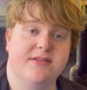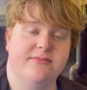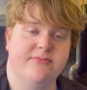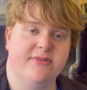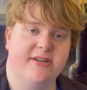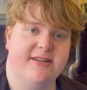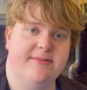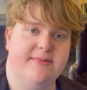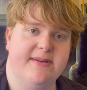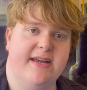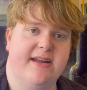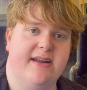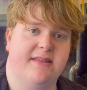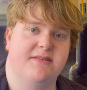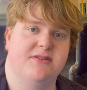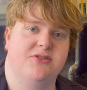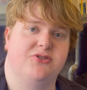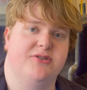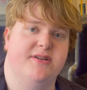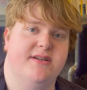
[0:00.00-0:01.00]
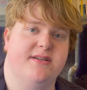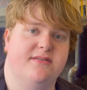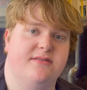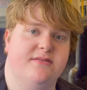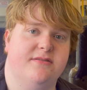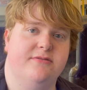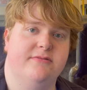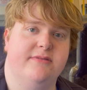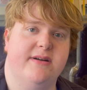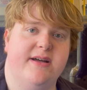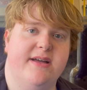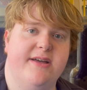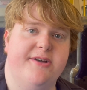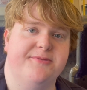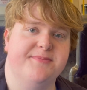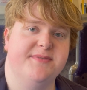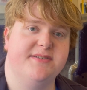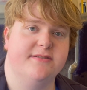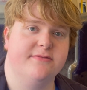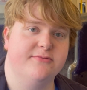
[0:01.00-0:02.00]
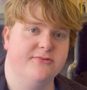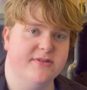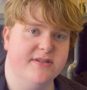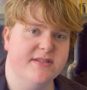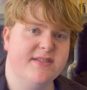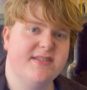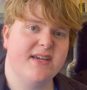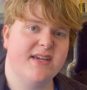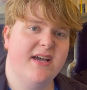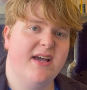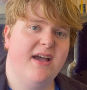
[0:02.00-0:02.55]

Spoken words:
and we're going to be getting this train to Elmstead Woods.